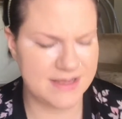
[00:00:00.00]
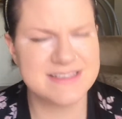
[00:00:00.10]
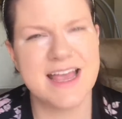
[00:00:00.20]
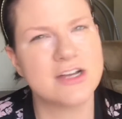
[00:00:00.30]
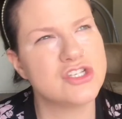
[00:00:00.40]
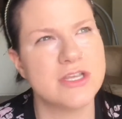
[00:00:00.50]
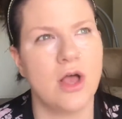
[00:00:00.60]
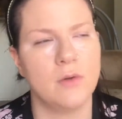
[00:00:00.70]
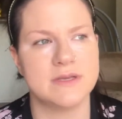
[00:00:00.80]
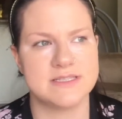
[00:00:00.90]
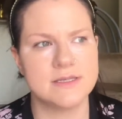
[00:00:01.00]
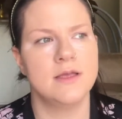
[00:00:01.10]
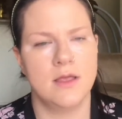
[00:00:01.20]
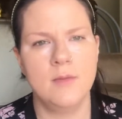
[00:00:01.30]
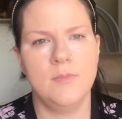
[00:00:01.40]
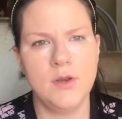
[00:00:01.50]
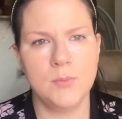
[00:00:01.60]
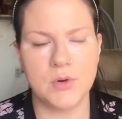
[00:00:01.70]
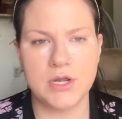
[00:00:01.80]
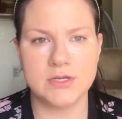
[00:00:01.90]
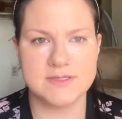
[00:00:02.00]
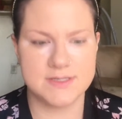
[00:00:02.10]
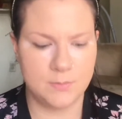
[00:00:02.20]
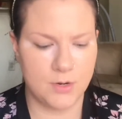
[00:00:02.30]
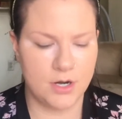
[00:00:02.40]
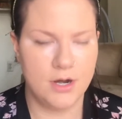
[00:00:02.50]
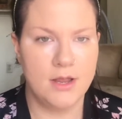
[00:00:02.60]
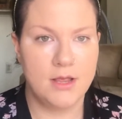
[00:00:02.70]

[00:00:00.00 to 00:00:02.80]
He's actually always been a pretty good sleeper.